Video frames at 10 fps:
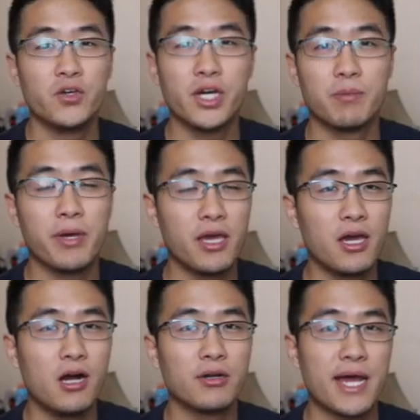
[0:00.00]
you gotta
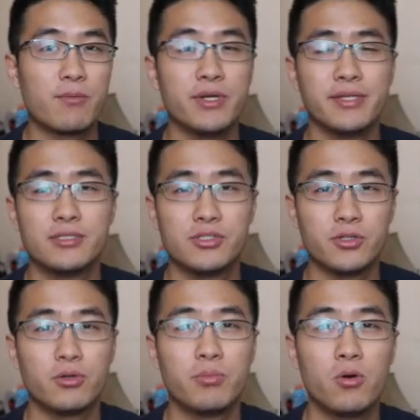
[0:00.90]
pay out every
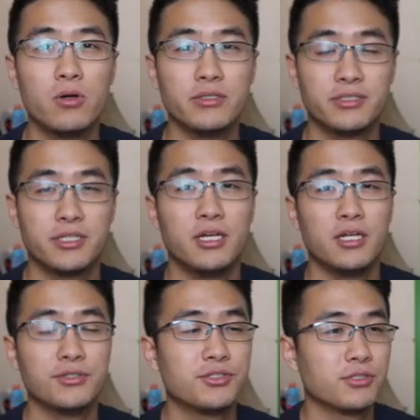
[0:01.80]

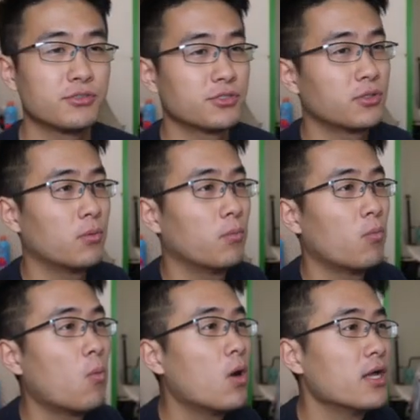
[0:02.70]

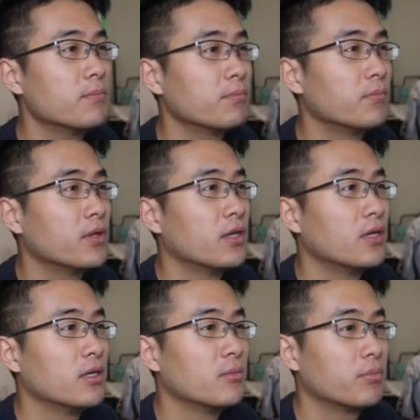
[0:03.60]
0.001
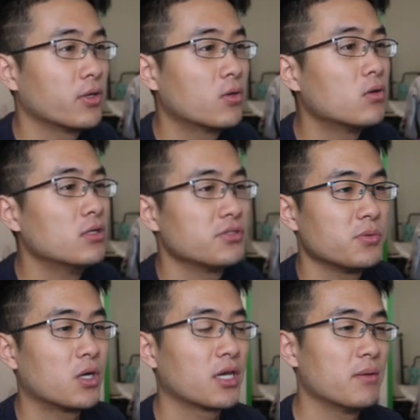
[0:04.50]
bitcoins.
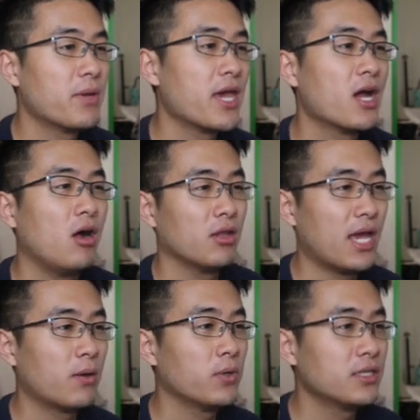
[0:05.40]
You are gonna pay out
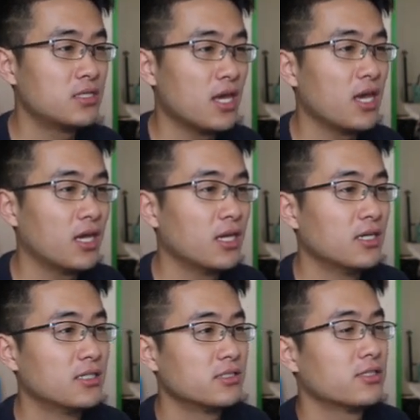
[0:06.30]
every day.
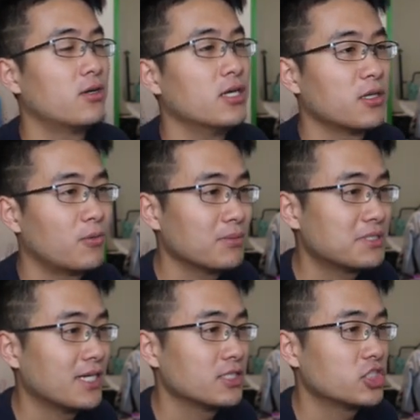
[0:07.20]
So on the
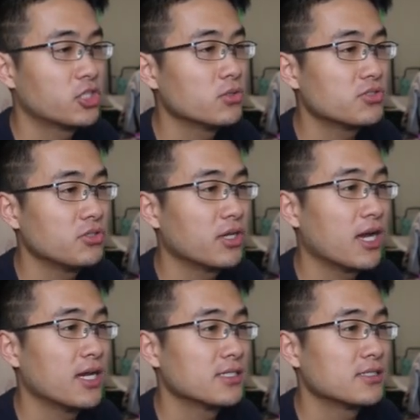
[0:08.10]
website it shows you
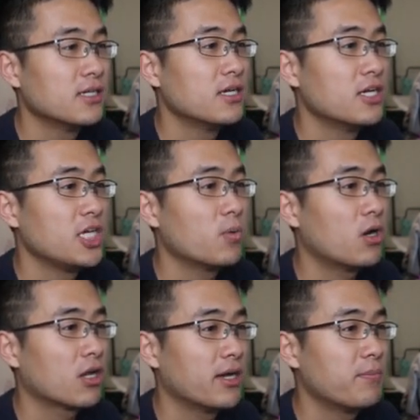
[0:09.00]
guys you
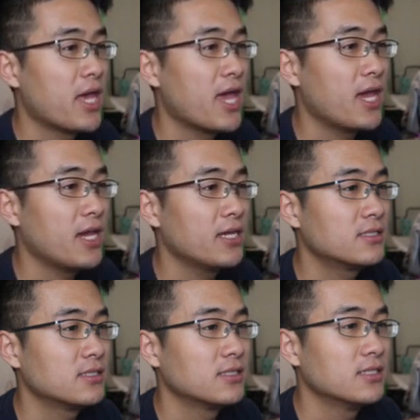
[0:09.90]
all got
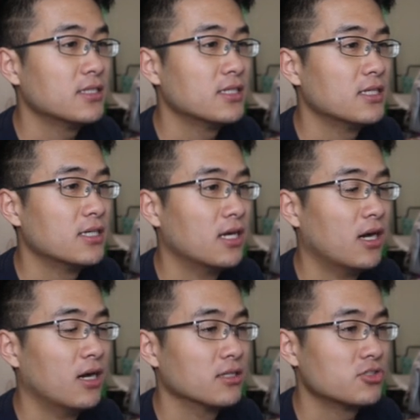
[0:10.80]
paid
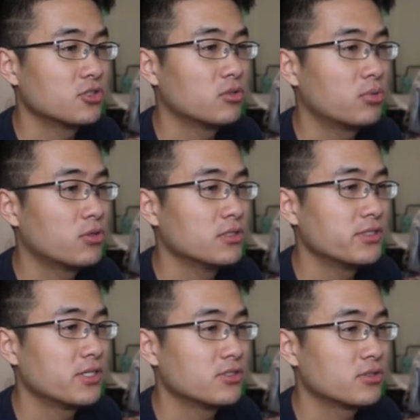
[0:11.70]

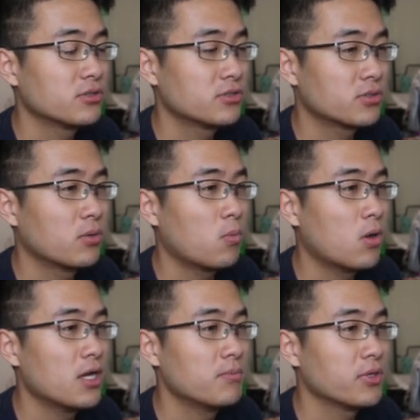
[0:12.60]

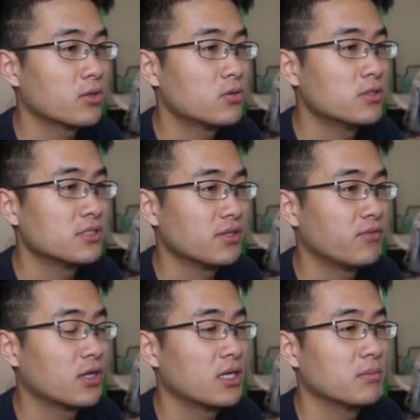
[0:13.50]
0.001 bitcoins
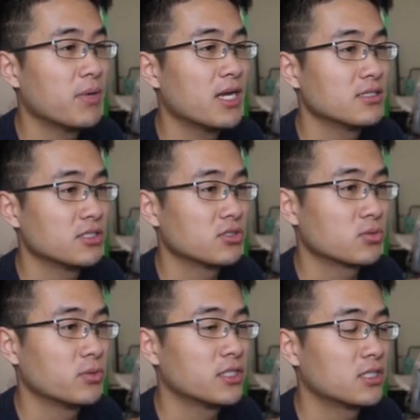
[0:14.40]
if you got the balance
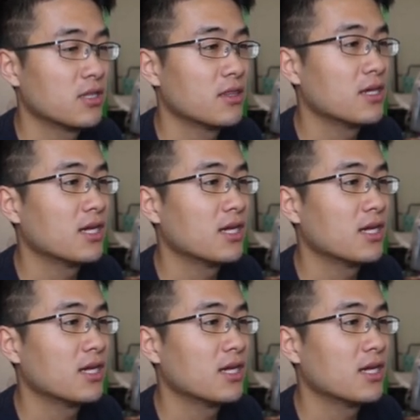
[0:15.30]
is greater than